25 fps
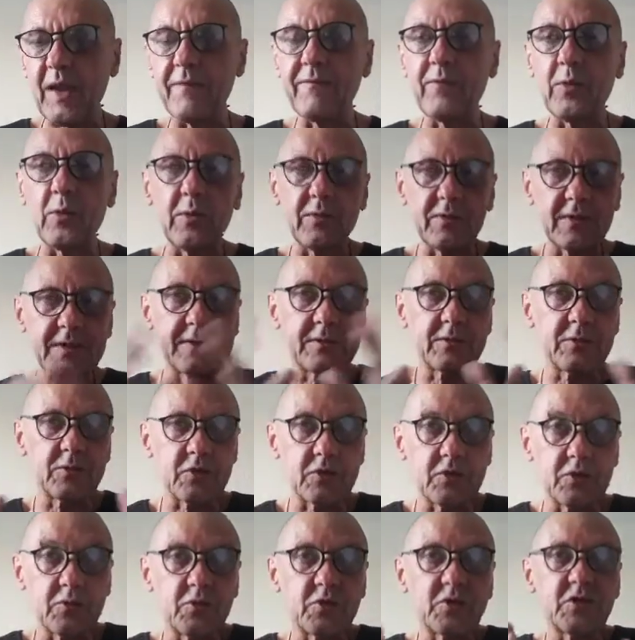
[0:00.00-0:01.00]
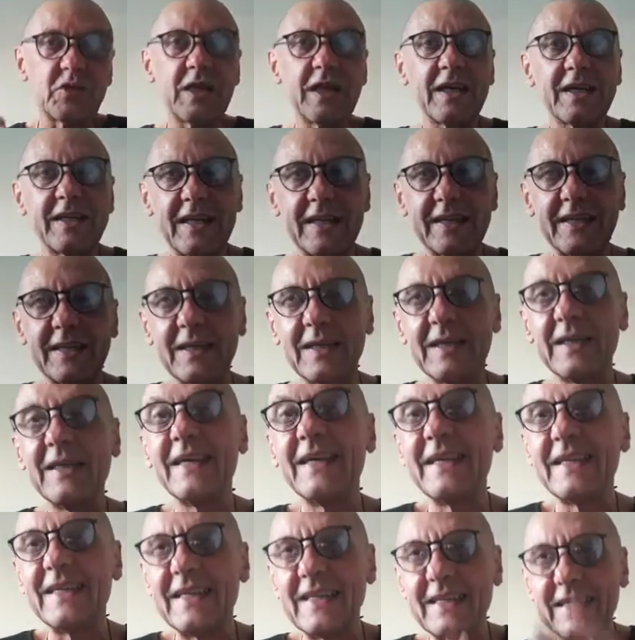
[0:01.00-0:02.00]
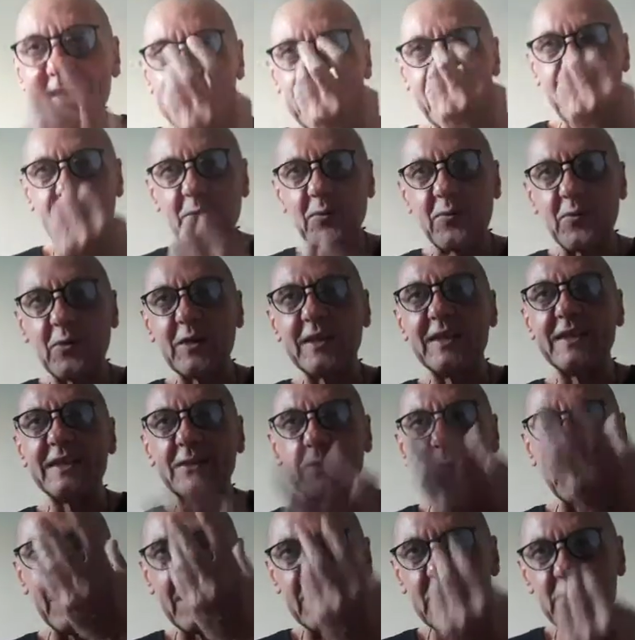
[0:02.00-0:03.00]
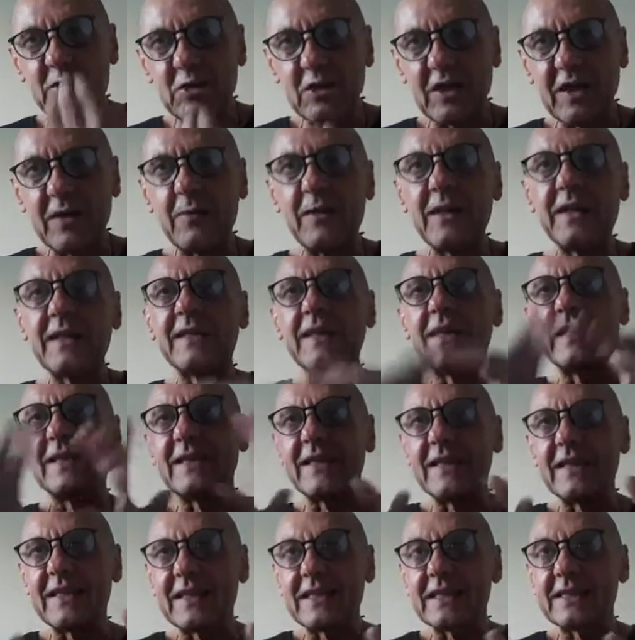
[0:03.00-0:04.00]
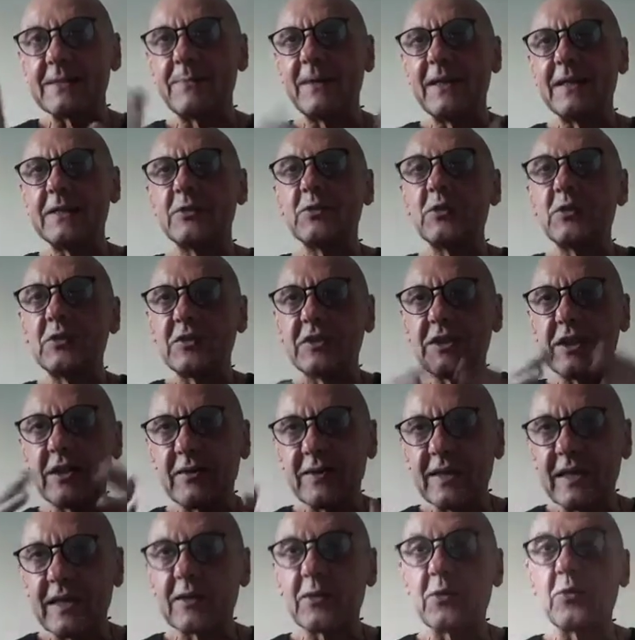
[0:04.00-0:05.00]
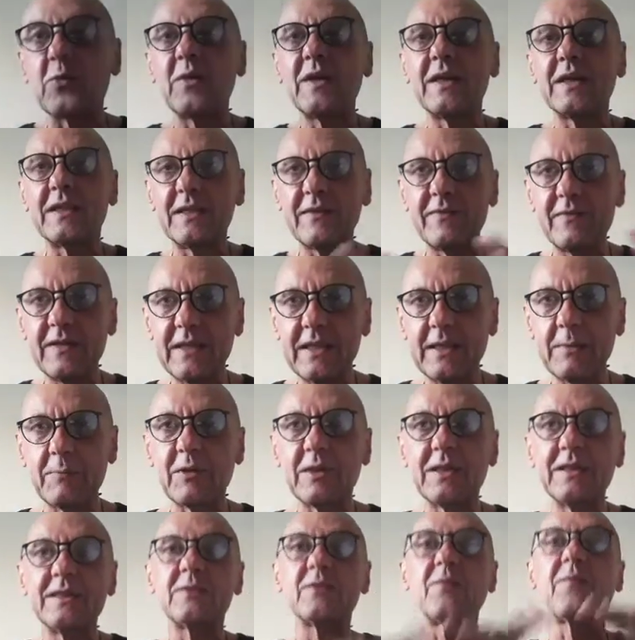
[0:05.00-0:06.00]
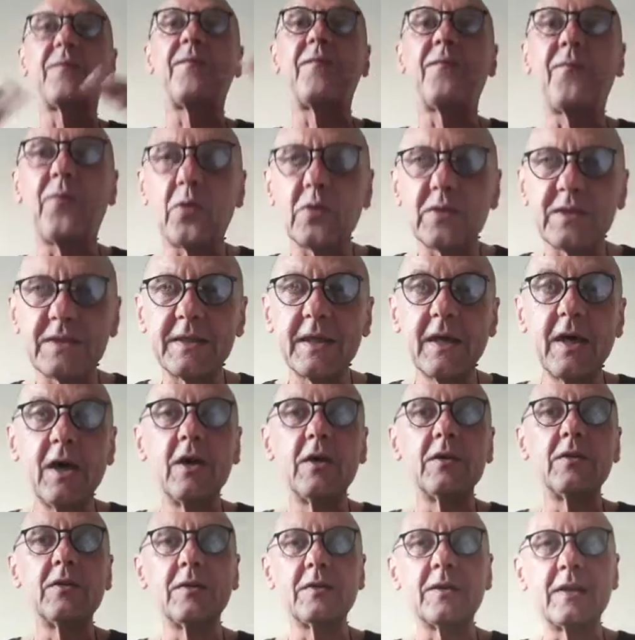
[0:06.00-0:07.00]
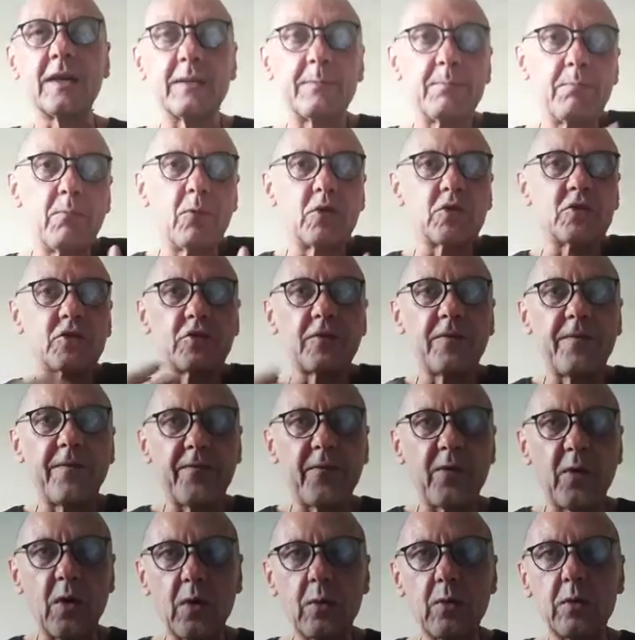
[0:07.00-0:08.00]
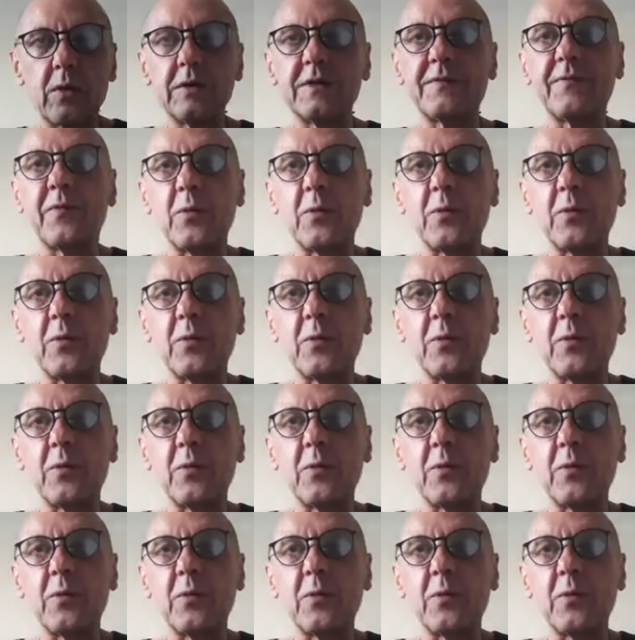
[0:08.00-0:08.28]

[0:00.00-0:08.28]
It's just to share that it is about sharing that expansion, sharing that creativity, but it's a force, that motion forward.